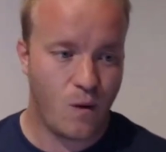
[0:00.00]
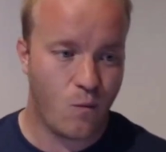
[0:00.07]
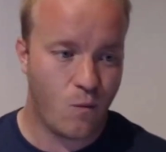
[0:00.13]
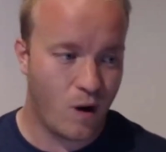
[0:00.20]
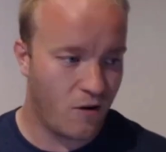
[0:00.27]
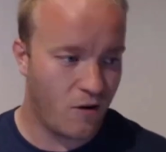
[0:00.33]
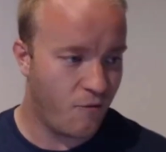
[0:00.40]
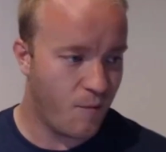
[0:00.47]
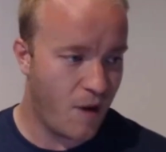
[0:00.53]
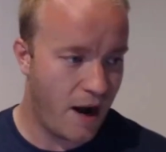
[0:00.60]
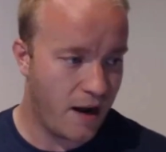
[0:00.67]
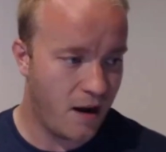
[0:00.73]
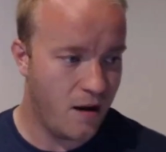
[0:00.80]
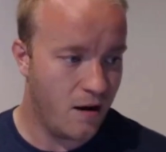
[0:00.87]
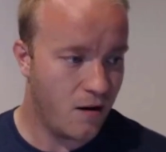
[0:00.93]
one of
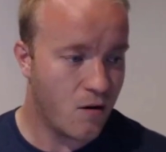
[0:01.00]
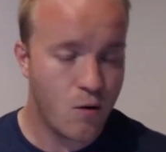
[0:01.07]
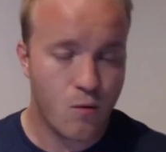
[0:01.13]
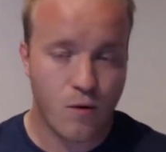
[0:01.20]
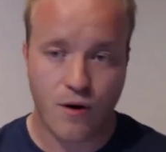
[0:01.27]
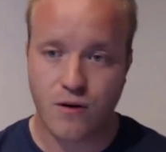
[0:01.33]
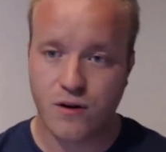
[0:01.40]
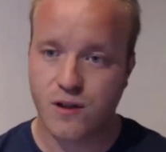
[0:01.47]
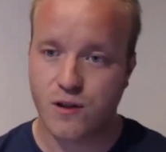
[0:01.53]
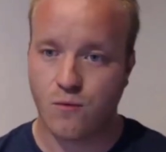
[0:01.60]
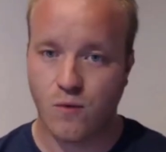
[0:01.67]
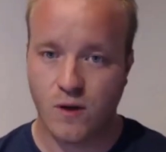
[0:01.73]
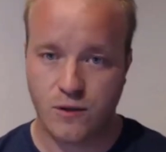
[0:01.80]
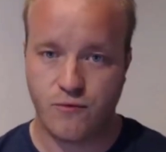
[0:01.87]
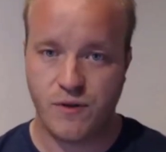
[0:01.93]
my co-workers
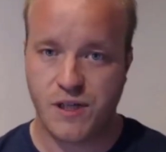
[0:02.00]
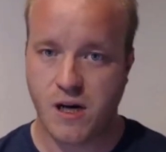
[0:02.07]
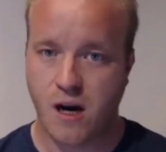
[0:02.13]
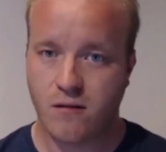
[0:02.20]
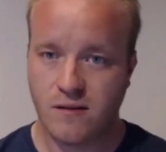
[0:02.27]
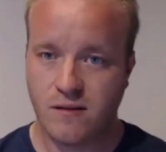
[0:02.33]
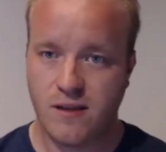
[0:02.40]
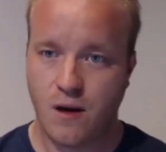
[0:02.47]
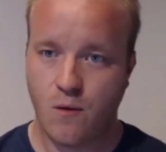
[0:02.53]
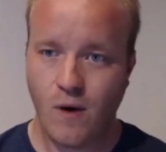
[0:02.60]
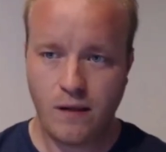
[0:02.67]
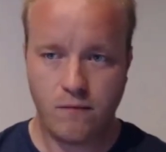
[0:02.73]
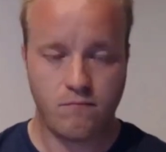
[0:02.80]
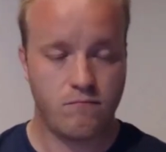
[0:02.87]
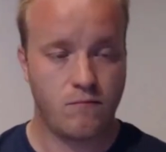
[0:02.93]
was reaching out and saying,
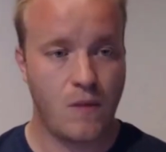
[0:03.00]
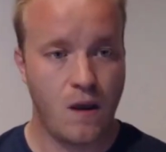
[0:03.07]
well,